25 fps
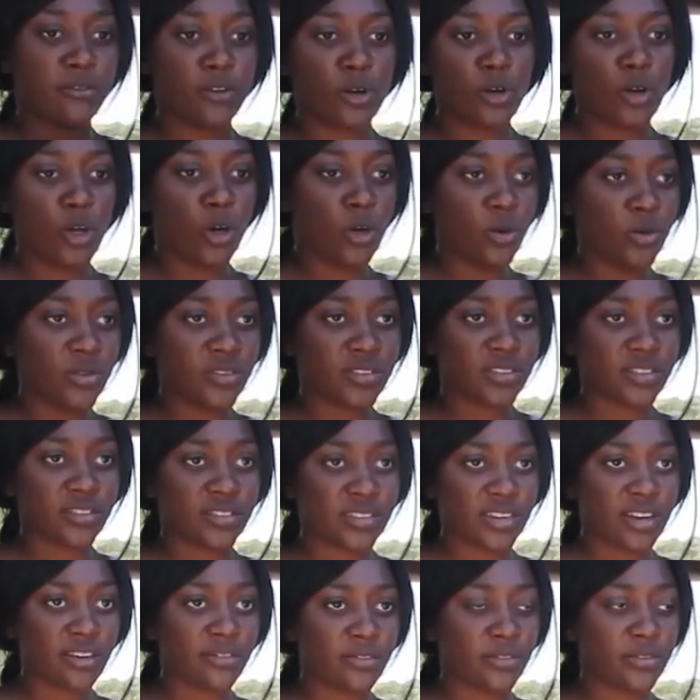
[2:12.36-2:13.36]
for loans and
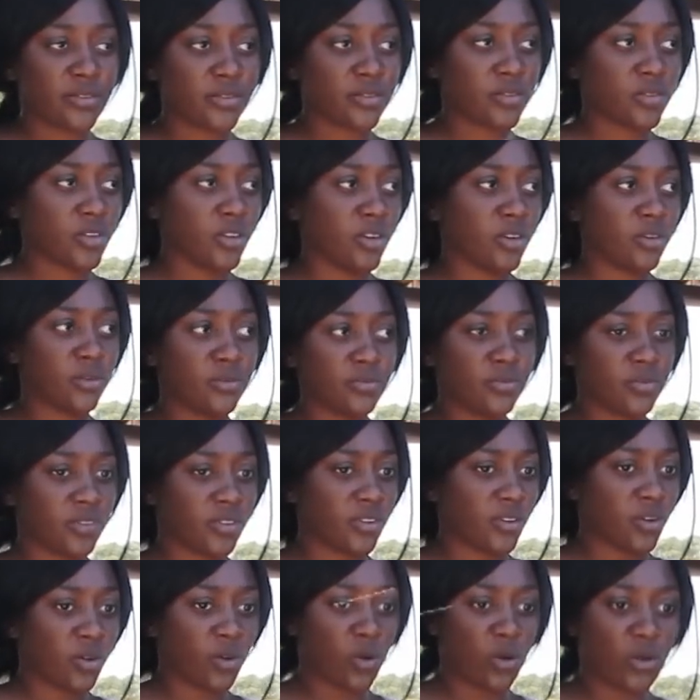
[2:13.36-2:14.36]
stuff. So
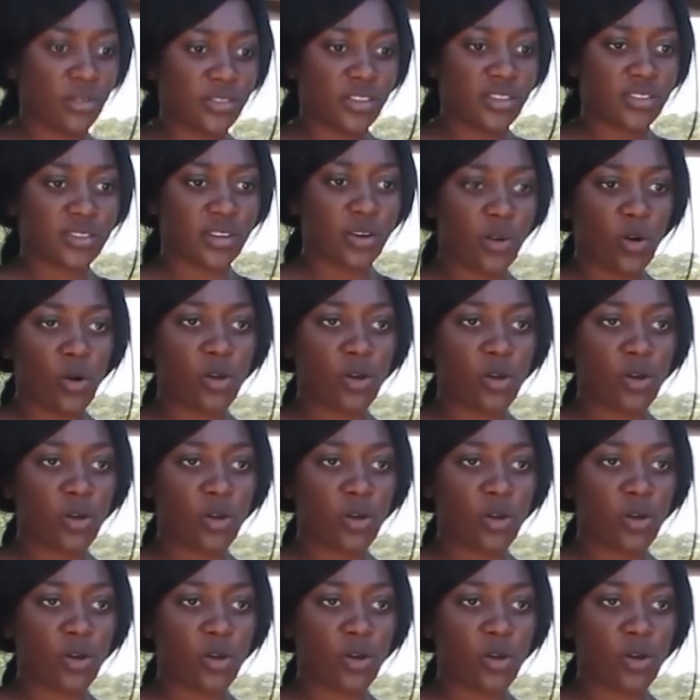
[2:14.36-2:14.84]
all these are